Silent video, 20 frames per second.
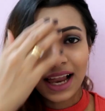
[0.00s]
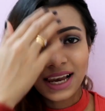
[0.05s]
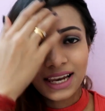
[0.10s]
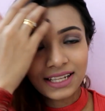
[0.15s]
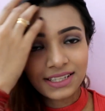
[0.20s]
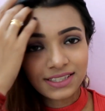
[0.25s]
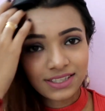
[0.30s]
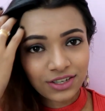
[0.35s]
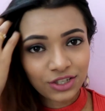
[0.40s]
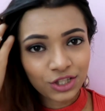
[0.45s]
I'll
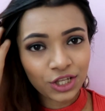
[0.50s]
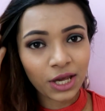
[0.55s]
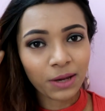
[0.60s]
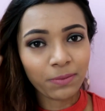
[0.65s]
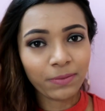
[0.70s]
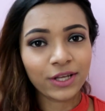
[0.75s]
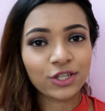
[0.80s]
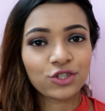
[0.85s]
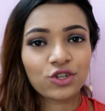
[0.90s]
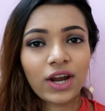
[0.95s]
insert the
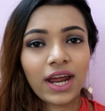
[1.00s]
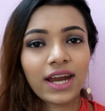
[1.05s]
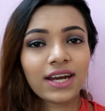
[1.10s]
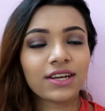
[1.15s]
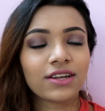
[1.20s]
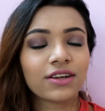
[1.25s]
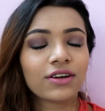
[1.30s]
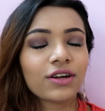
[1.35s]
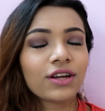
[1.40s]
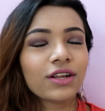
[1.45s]
image right
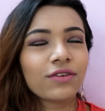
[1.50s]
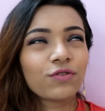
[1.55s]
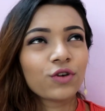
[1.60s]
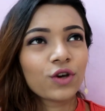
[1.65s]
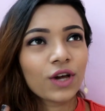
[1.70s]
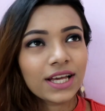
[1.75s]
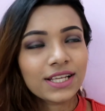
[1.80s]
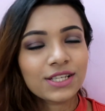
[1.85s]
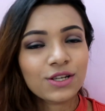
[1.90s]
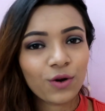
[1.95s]
here. If
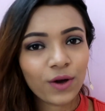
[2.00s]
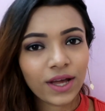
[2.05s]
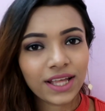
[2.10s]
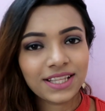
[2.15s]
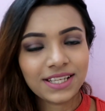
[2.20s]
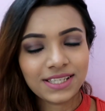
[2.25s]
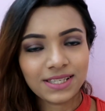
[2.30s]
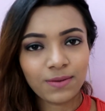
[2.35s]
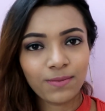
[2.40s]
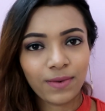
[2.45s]
you guys look
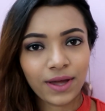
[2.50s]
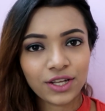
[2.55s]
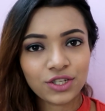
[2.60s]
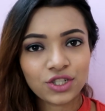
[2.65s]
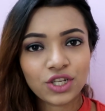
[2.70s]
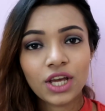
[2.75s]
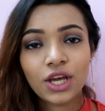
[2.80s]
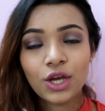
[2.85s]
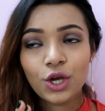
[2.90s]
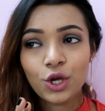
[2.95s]
at this
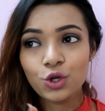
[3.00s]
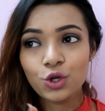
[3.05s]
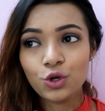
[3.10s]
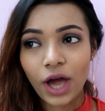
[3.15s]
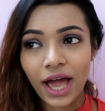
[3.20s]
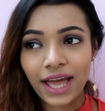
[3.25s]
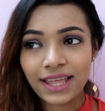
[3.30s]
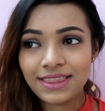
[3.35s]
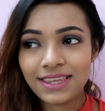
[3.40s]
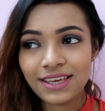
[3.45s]
image,
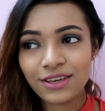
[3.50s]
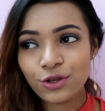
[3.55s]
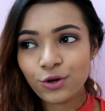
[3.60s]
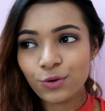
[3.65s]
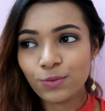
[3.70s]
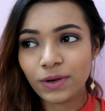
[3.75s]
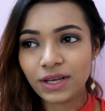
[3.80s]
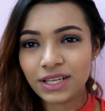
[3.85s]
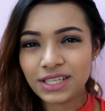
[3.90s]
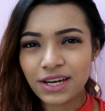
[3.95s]
I think
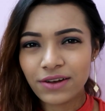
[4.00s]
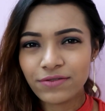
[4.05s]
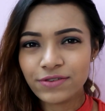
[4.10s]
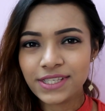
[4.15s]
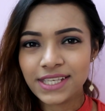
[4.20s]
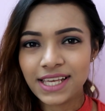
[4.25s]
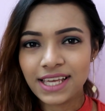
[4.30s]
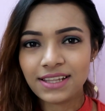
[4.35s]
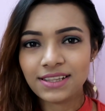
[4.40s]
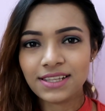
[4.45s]
you must have
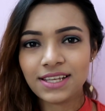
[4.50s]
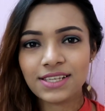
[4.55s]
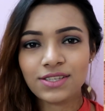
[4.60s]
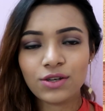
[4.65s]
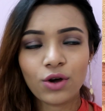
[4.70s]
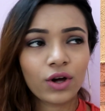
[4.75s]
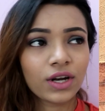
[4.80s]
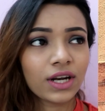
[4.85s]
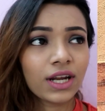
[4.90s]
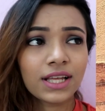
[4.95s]
seen
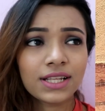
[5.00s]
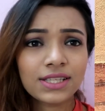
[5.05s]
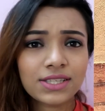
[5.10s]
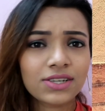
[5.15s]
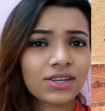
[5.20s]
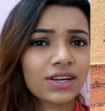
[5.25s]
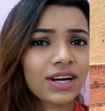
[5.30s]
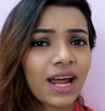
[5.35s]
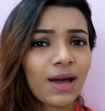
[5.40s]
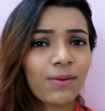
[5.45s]
this on
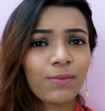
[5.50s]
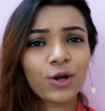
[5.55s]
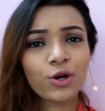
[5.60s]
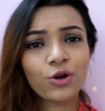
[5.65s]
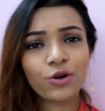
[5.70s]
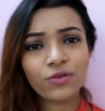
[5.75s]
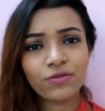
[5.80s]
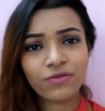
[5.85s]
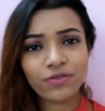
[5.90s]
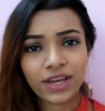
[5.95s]
Instagram and
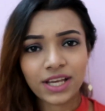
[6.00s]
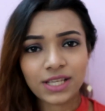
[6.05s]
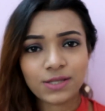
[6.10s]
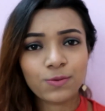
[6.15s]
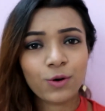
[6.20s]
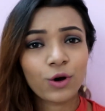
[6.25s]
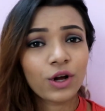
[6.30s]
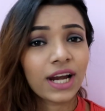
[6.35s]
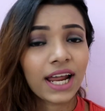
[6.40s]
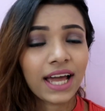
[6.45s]
on Facebook.